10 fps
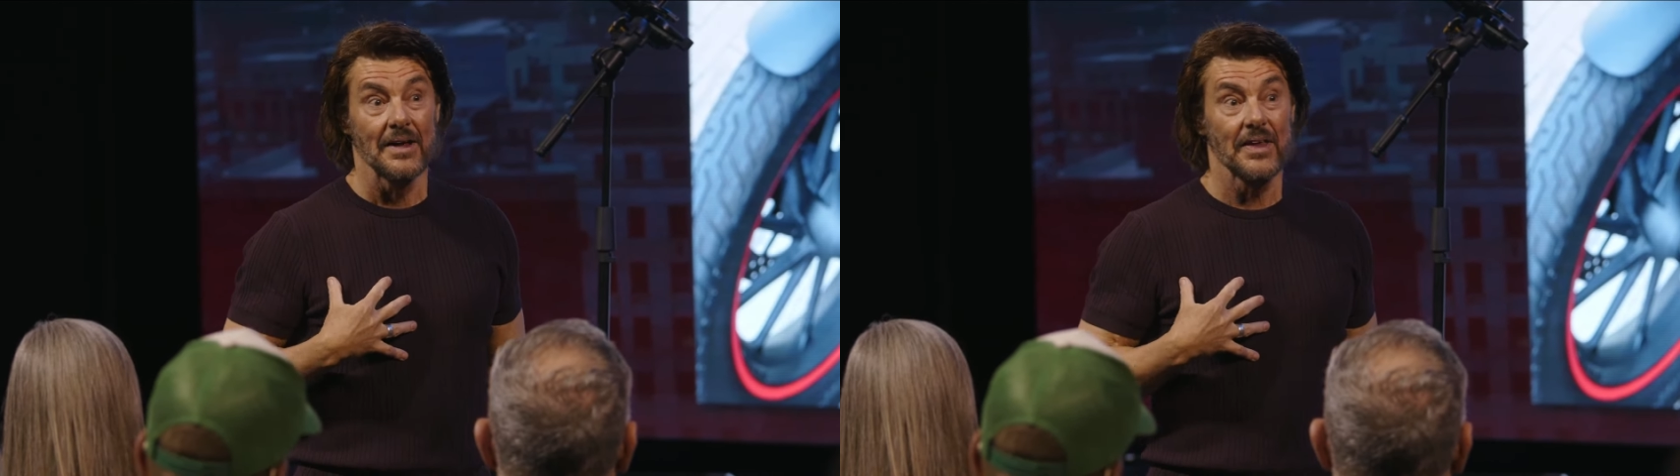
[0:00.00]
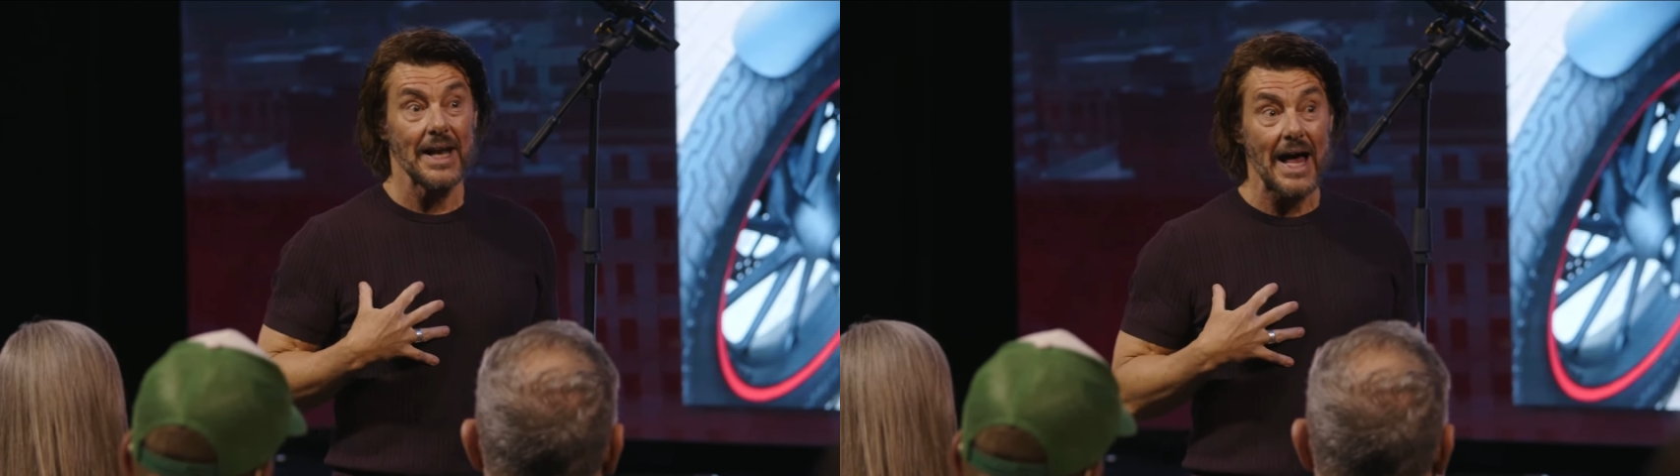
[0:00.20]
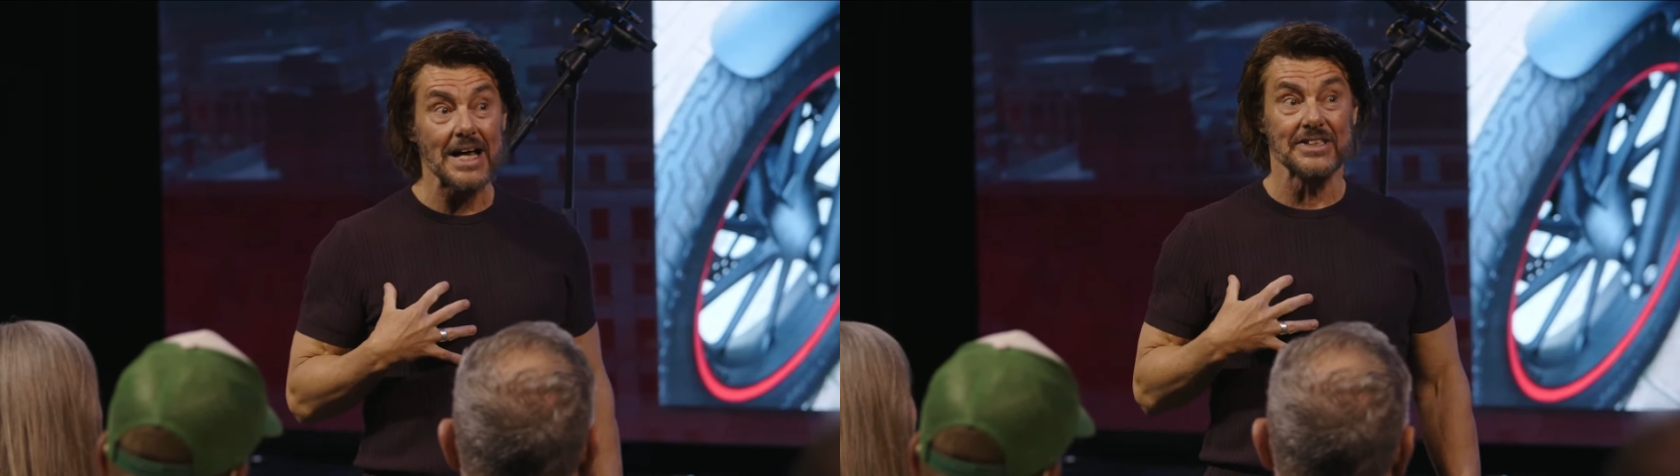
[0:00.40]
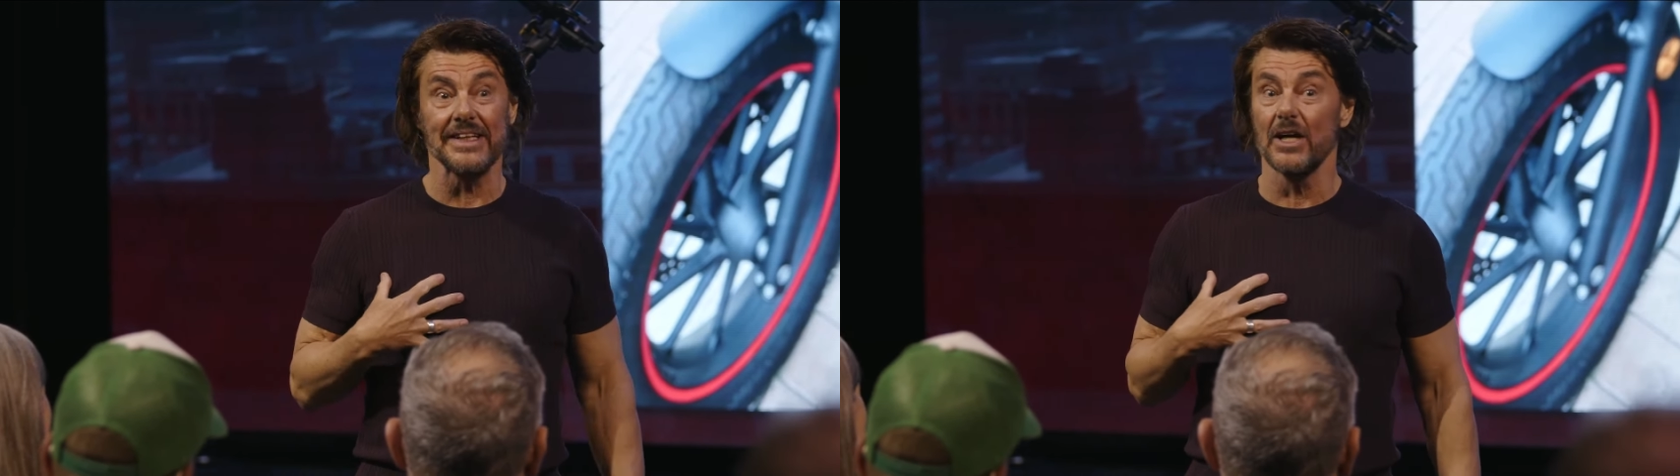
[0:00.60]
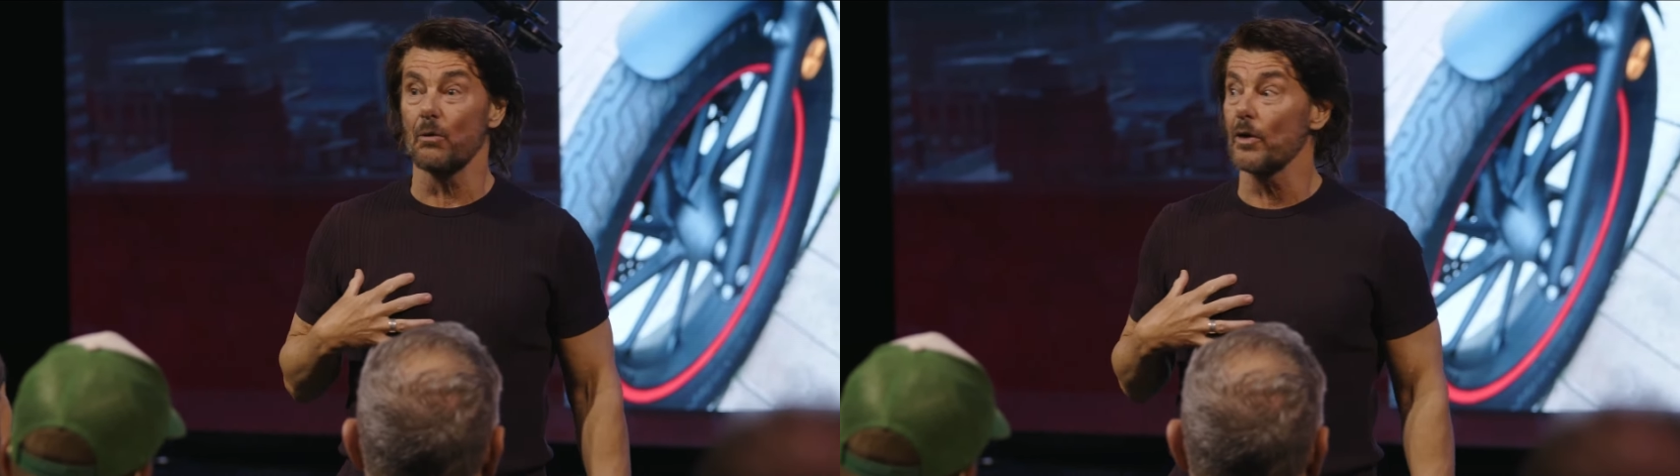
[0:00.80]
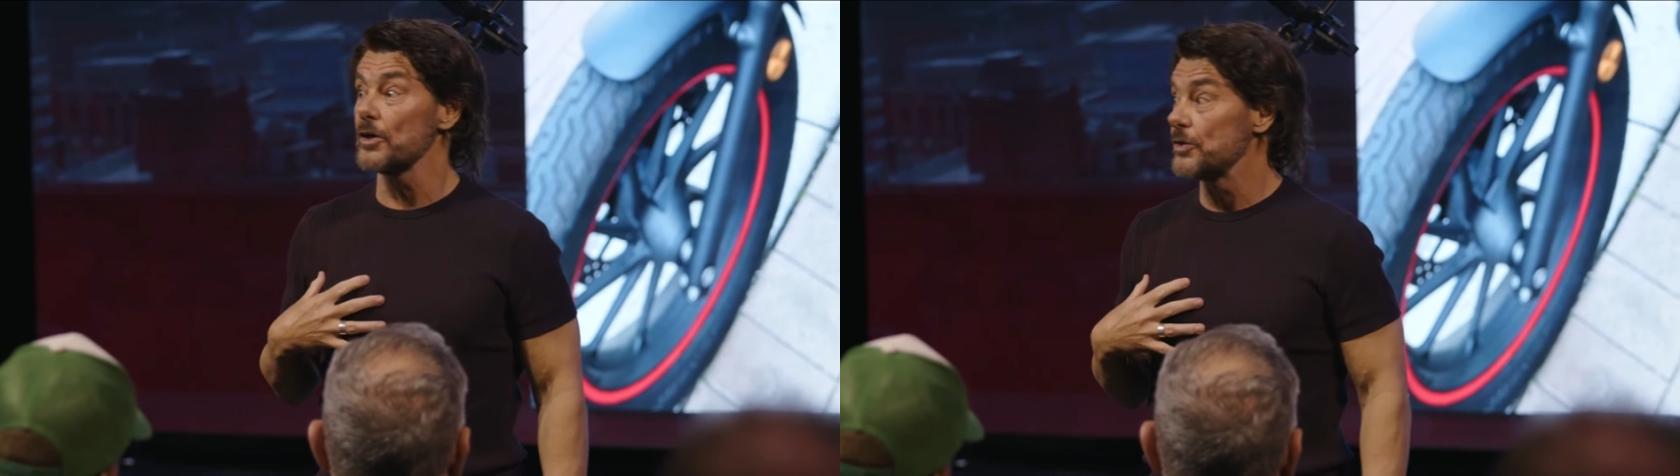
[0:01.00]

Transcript: The last thing you want to